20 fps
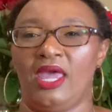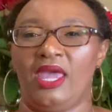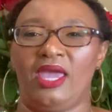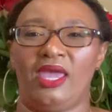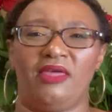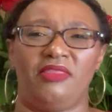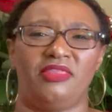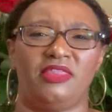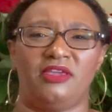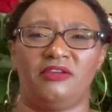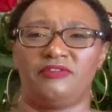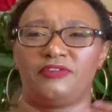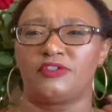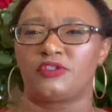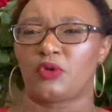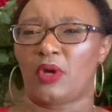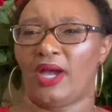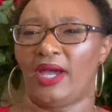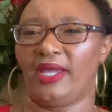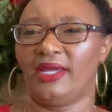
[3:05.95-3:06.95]
and they've
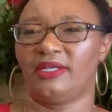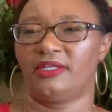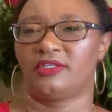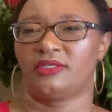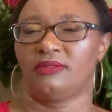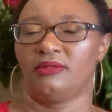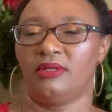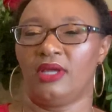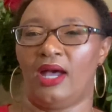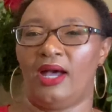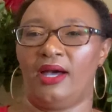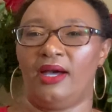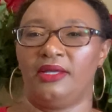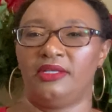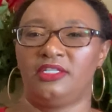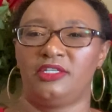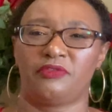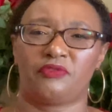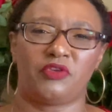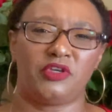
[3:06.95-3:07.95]
tried
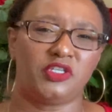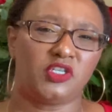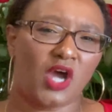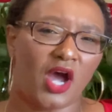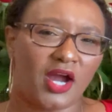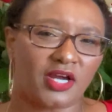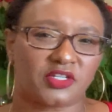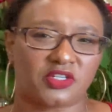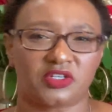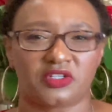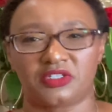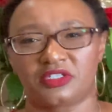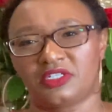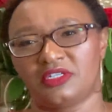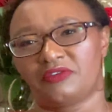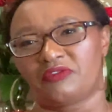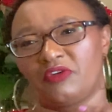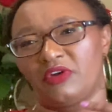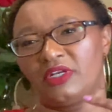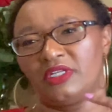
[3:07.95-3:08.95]
different doctors,
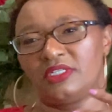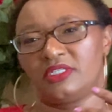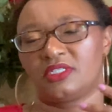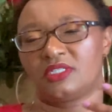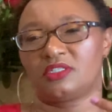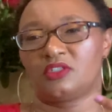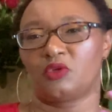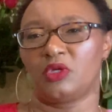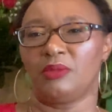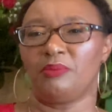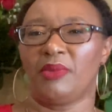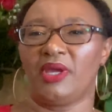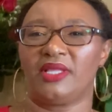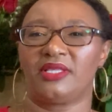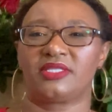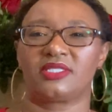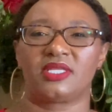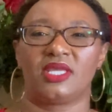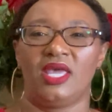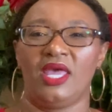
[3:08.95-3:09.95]
different
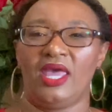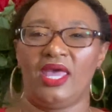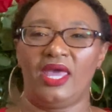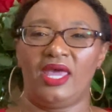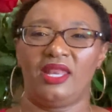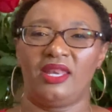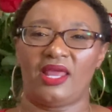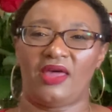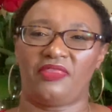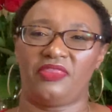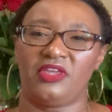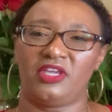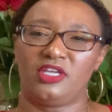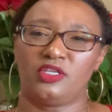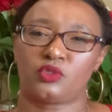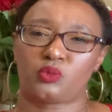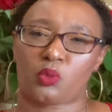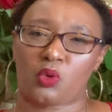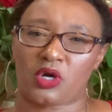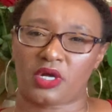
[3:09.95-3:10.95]
treatments, and nothing
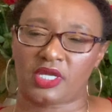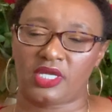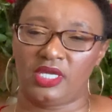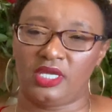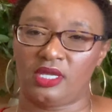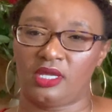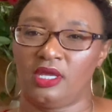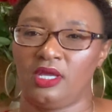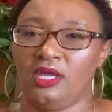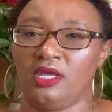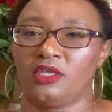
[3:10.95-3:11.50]
is working.